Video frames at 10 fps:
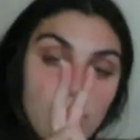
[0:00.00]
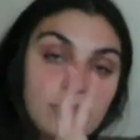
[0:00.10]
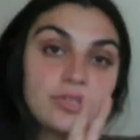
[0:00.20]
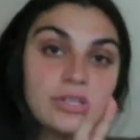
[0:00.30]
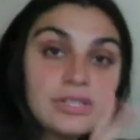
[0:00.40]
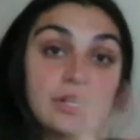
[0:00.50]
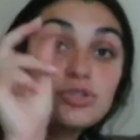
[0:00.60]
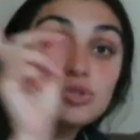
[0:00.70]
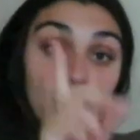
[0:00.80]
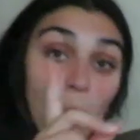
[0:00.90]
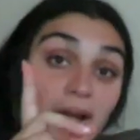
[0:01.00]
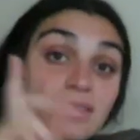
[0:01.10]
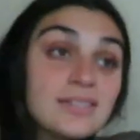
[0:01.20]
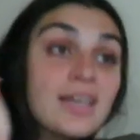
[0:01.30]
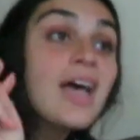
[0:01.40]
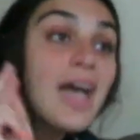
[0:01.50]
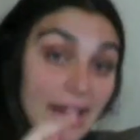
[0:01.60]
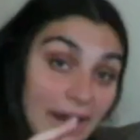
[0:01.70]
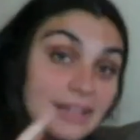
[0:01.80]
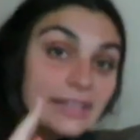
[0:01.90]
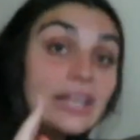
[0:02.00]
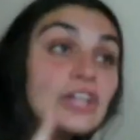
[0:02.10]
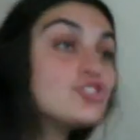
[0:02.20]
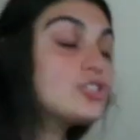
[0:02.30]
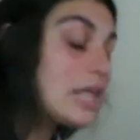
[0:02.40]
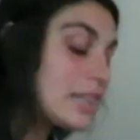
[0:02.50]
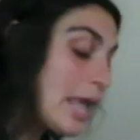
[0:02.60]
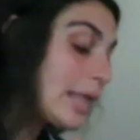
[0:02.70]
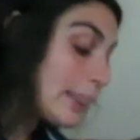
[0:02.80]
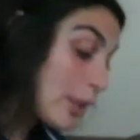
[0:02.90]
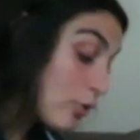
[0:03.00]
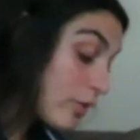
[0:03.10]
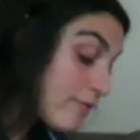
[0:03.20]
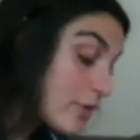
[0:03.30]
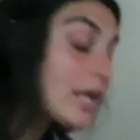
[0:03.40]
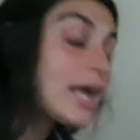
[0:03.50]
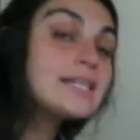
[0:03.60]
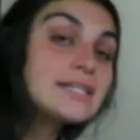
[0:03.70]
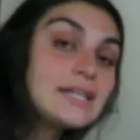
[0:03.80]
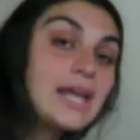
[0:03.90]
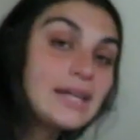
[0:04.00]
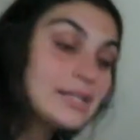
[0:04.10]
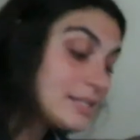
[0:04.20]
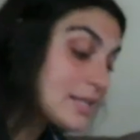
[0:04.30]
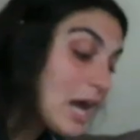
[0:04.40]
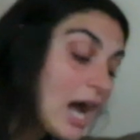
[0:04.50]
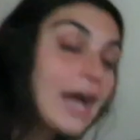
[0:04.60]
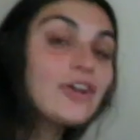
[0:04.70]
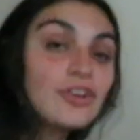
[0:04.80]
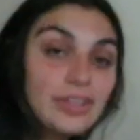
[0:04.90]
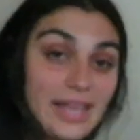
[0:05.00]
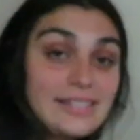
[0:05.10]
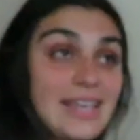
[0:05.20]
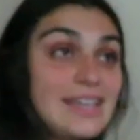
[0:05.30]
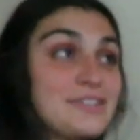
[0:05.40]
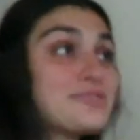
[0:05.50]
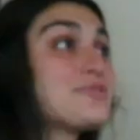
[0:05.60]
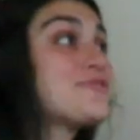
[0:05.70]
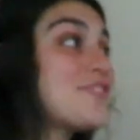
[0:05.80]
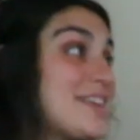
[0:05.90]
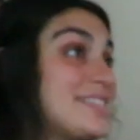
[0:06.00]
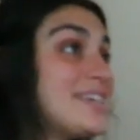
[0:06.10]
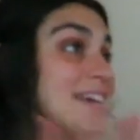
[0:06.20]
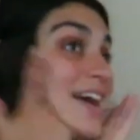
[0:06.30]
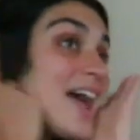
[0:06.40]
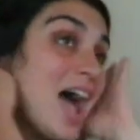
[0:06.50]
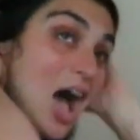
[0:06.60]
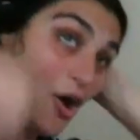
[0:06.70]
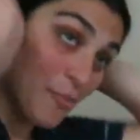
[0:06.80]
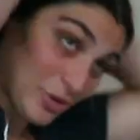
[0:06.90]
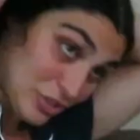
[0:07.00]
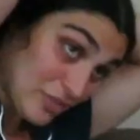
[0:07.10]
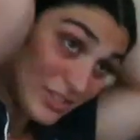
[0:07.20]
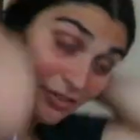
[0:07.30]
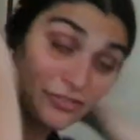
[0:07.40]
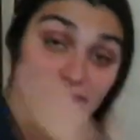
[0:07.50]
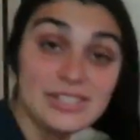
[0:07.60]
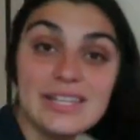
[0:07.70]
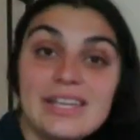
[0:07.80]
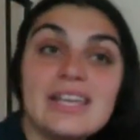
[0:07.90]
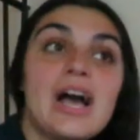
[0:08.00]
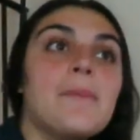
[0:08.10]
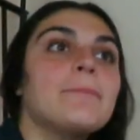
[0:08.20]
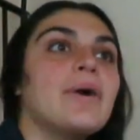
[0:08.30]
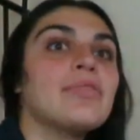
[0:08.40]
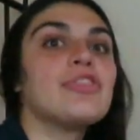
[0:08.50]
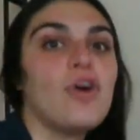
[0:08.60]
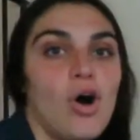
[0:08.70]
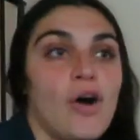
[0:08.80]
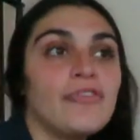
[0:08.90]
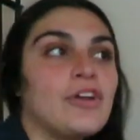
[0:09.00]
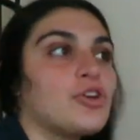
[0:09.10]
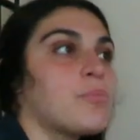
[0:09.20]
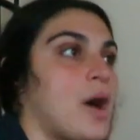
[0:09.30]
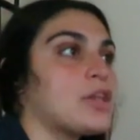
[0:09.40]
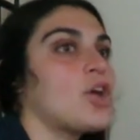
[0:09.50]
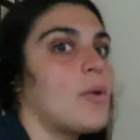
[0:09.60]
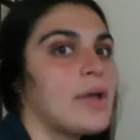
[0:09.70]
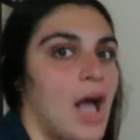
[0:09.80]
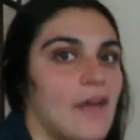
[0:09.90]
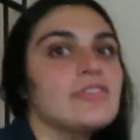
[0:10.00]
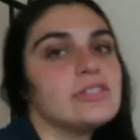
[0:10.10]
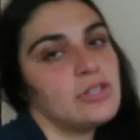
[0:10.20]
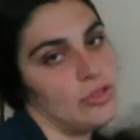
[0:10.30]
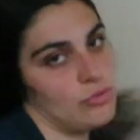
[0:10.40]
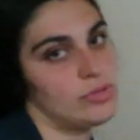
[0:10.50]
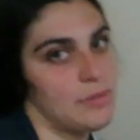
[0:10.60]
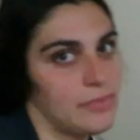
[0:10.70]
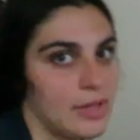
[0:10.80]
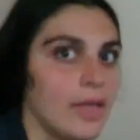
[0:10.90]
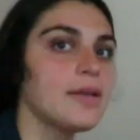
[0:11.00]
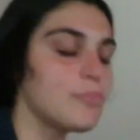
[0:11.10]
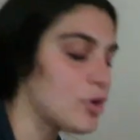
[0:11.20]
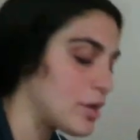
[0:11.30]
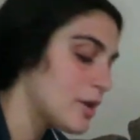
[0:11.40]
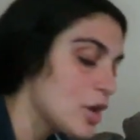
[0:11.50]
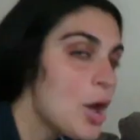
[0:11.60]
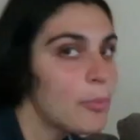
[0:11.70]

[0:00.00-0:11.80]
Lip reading: 2 exercises. I did squats and I did lunges, and they literally feel like I did an entire leg day. It is crazy how much of a difference taking a month off and your body going obviously through something like pretty